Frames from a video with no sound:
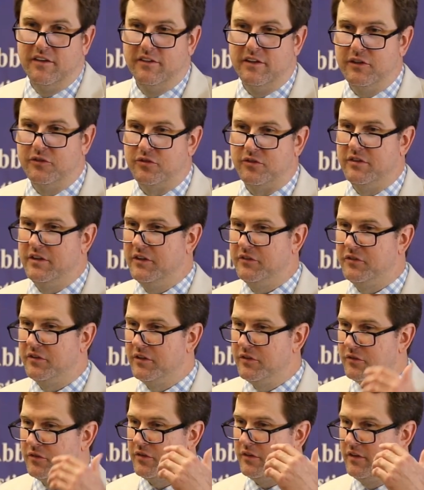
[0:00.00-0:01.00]
This
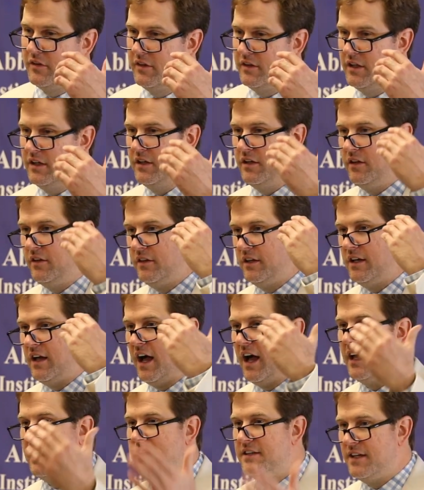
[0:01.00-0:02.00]
is the
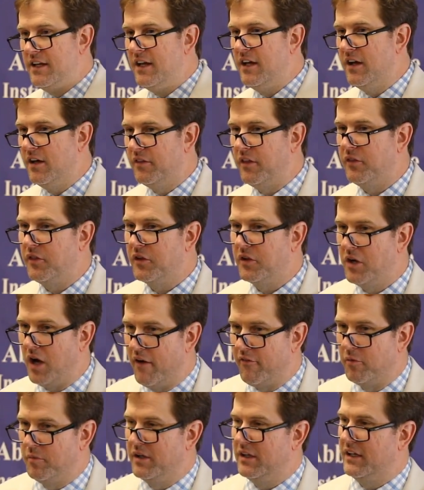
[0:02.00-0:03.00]
idea that the
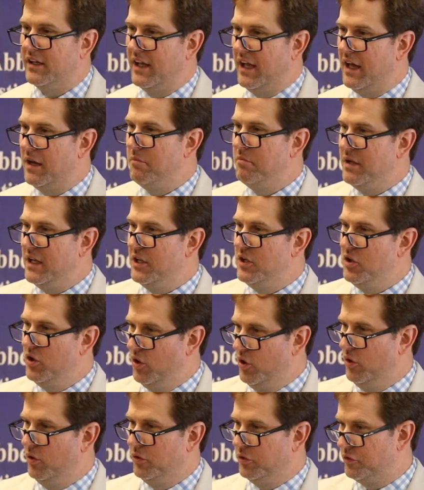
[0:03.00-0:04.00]
government can be
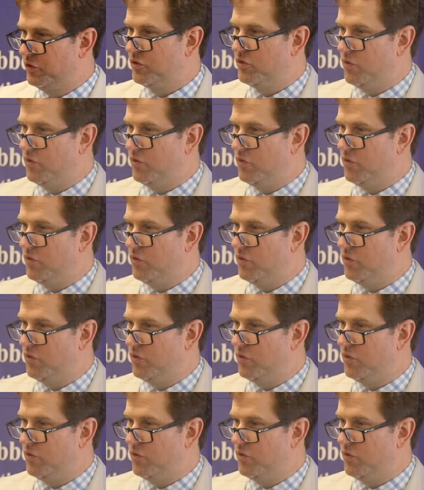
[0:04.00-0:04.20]
used